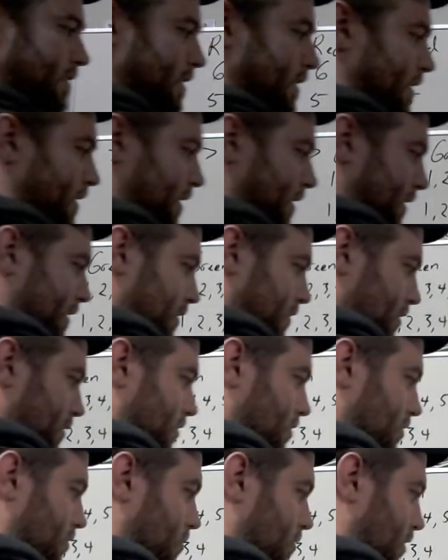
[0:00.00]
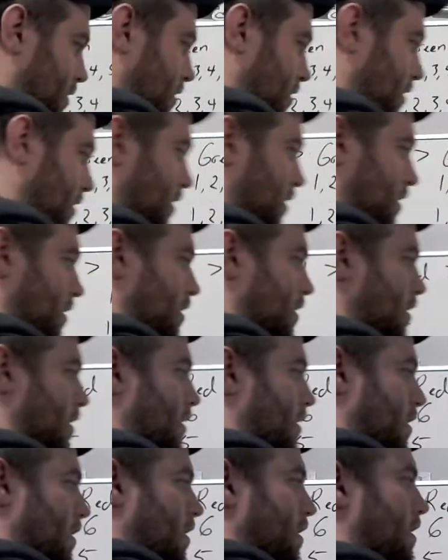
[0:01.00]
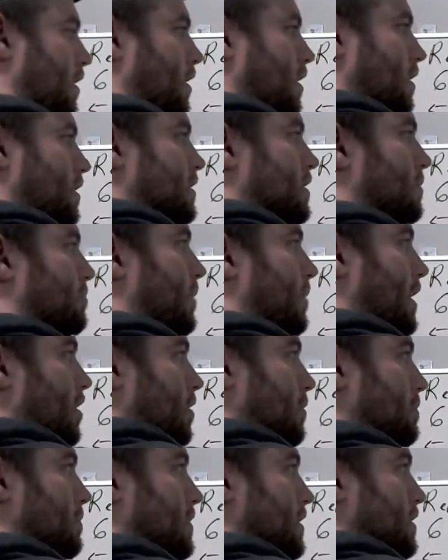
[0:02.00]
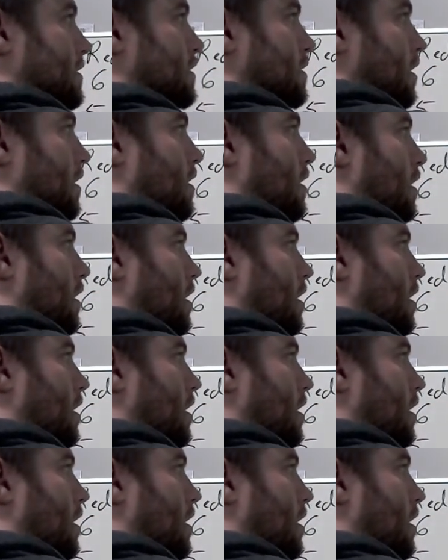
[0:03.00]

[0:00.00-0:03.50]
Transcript: get into some better ones.